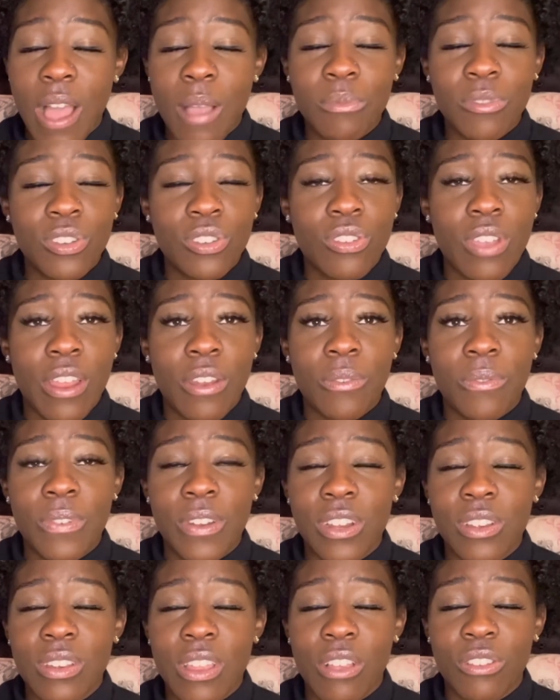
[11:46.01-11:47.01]
I'm just trying to
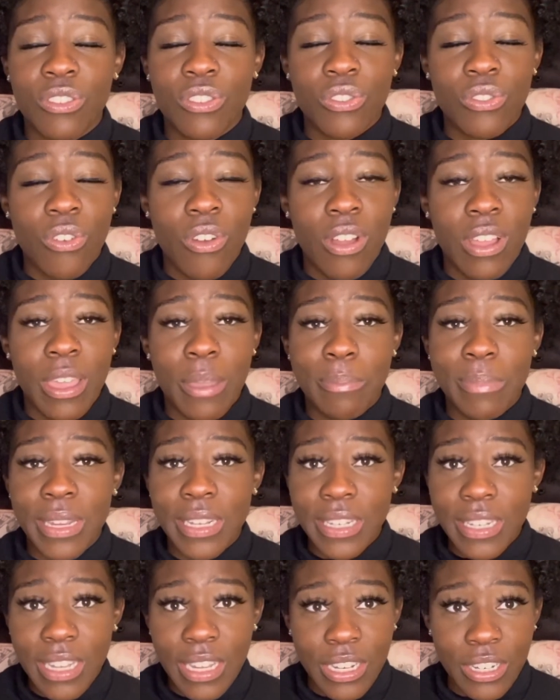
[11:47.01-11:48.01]
finish out strong and be
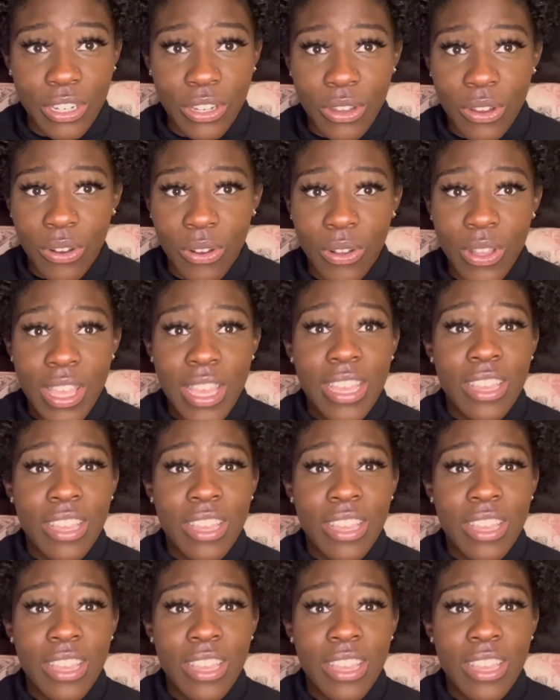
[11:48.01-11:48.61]
done, y'all.